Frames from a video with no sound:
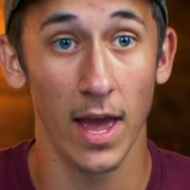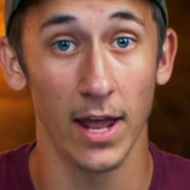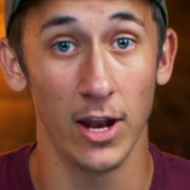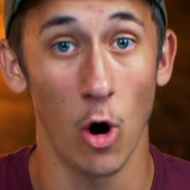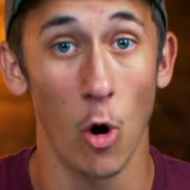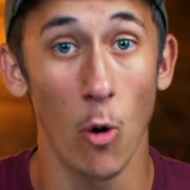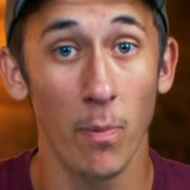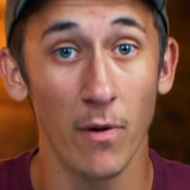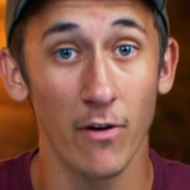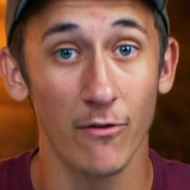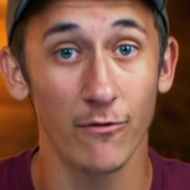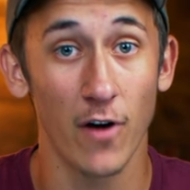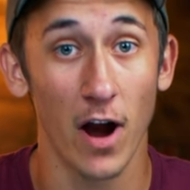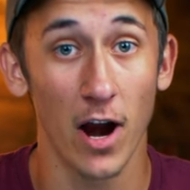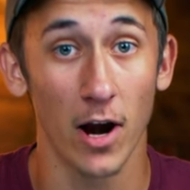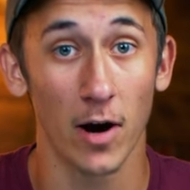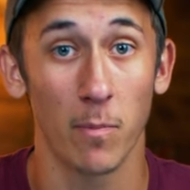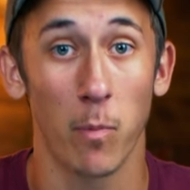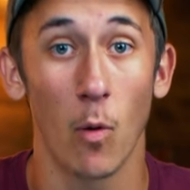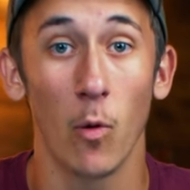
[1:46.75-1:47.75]
and open
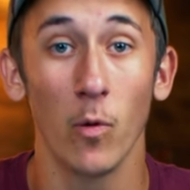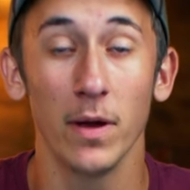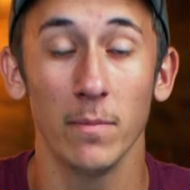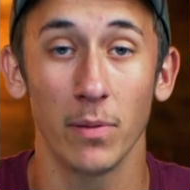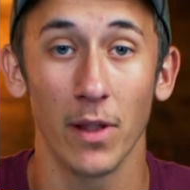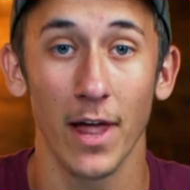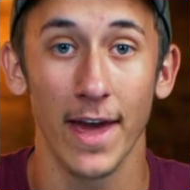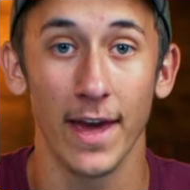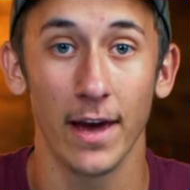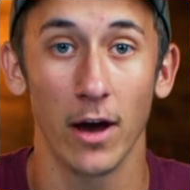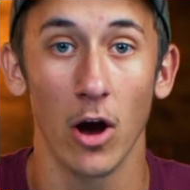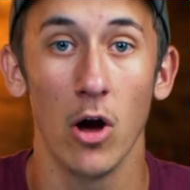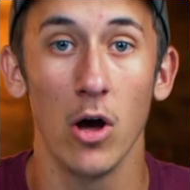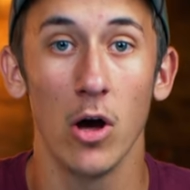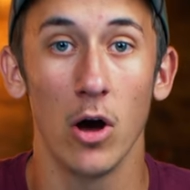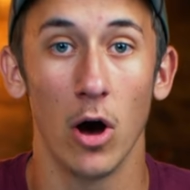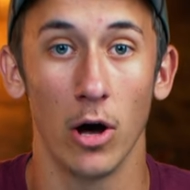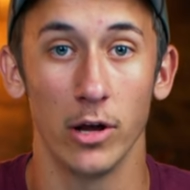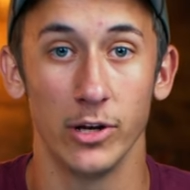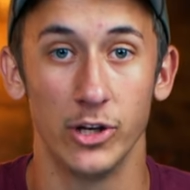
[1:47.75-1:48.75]
fire point blank
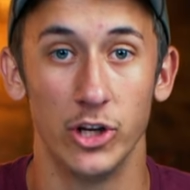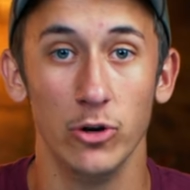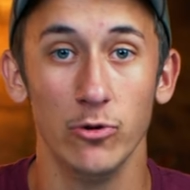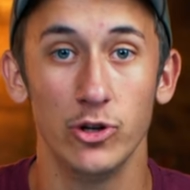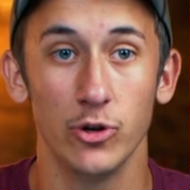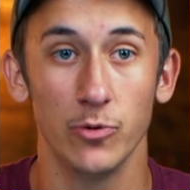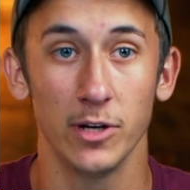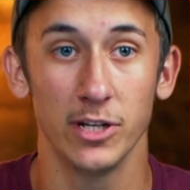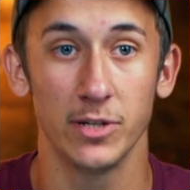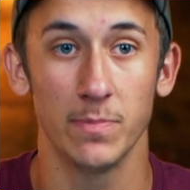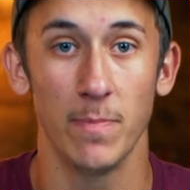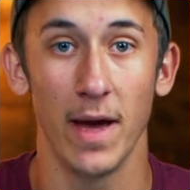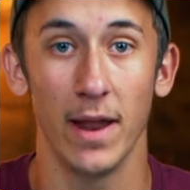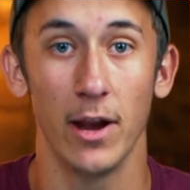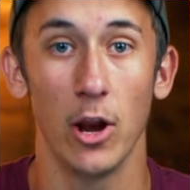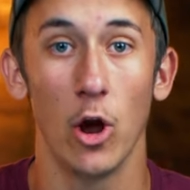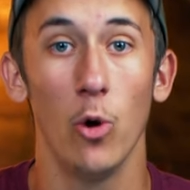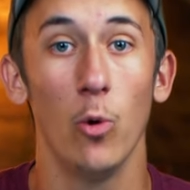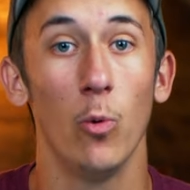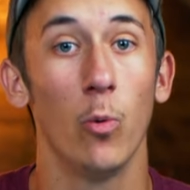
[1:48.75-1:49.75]
on two Jewish
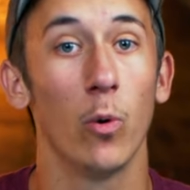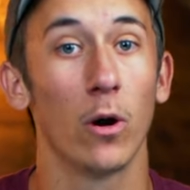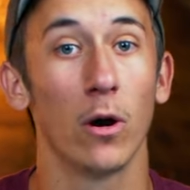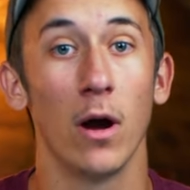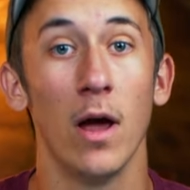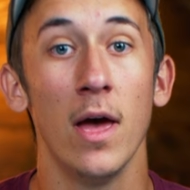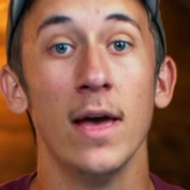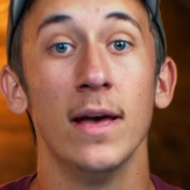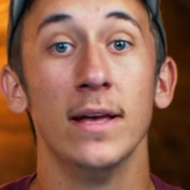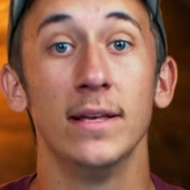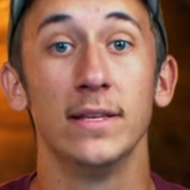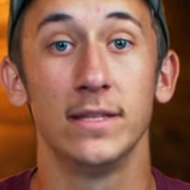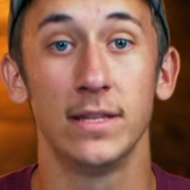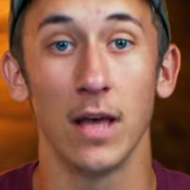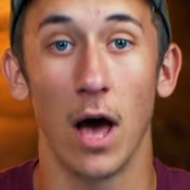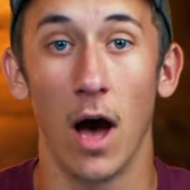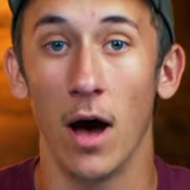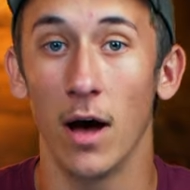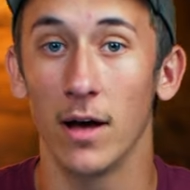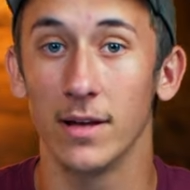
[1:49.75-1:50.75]
men who were
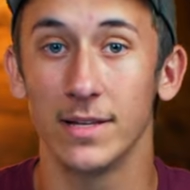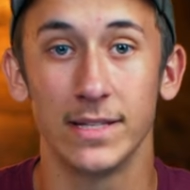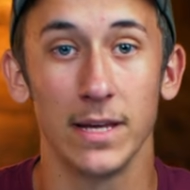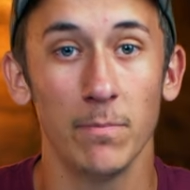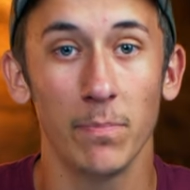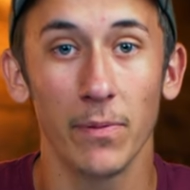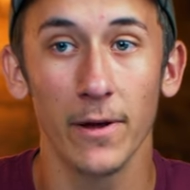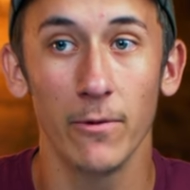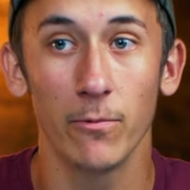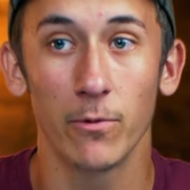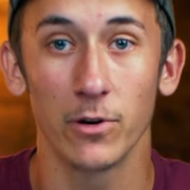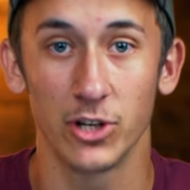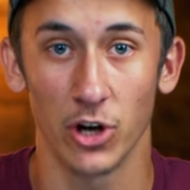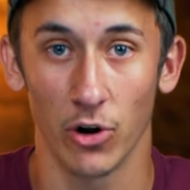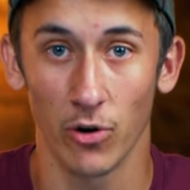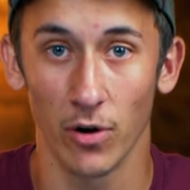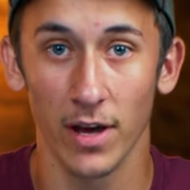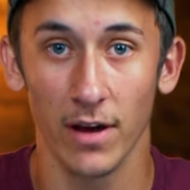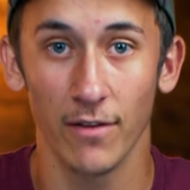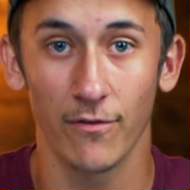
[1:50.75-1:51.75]
simply
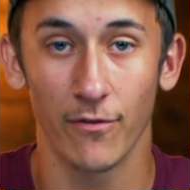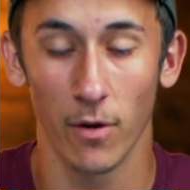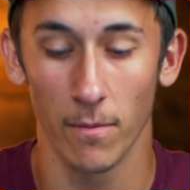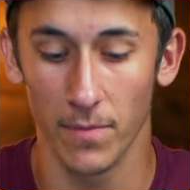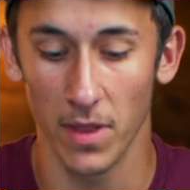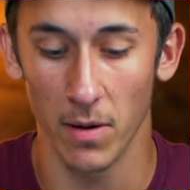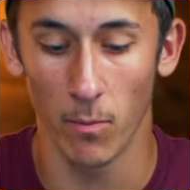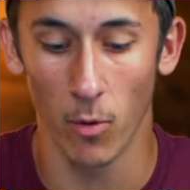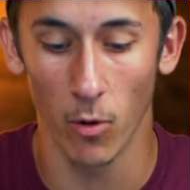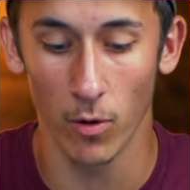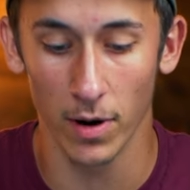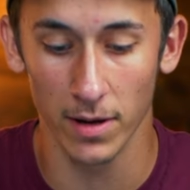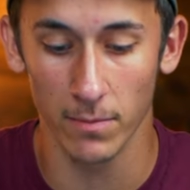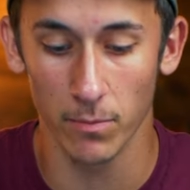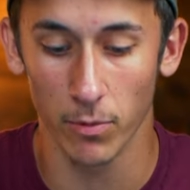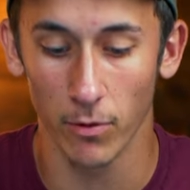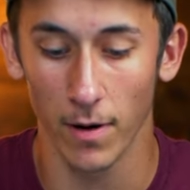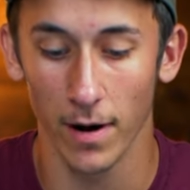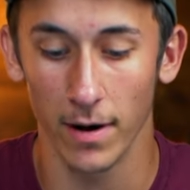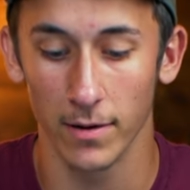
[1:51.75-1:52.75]
returning from the morning
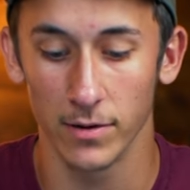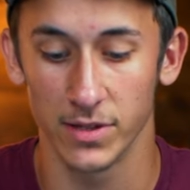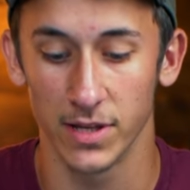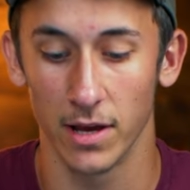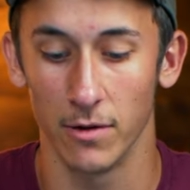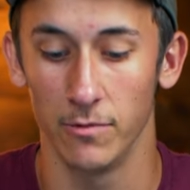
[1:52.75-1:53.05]
prayers.